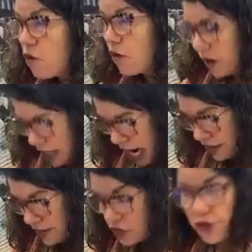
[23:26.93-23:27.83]

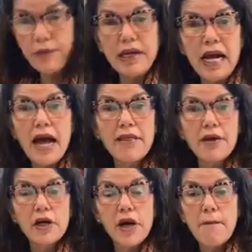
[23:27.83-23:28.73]
for the Dream in
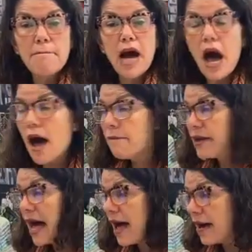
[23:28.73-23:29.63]
Color
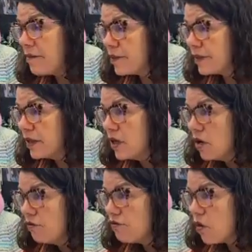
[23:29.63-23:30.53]
pop-up
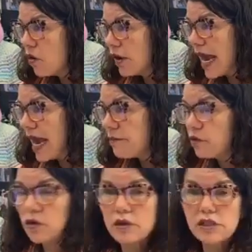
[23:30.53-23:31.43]
for
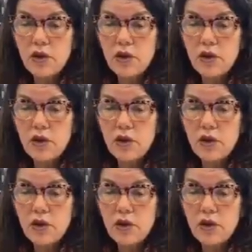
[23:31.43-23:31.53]
April.